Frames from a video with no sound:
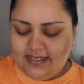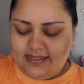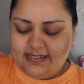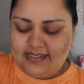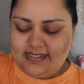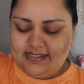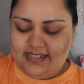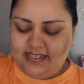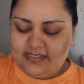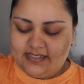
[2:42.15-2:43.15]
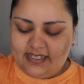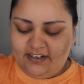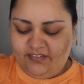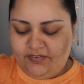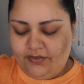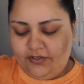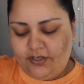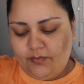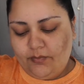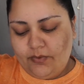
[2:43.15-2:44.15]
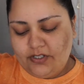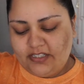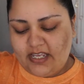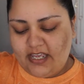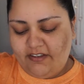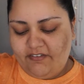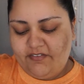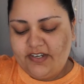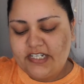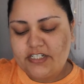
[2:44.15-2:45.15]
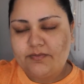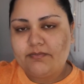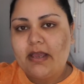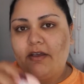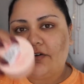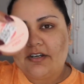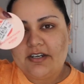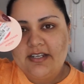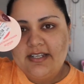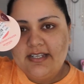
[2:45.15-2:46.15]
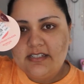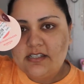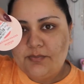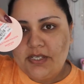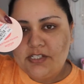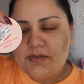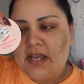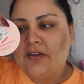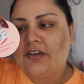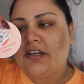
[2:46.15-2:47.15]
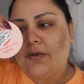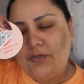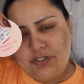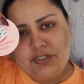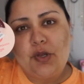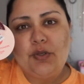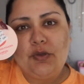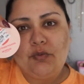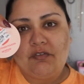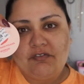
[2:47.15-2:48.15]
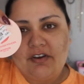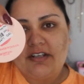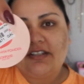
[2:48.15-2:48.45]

This is the Skin Food Multi-Finish Powder. It's a peach powder. I would show you the front,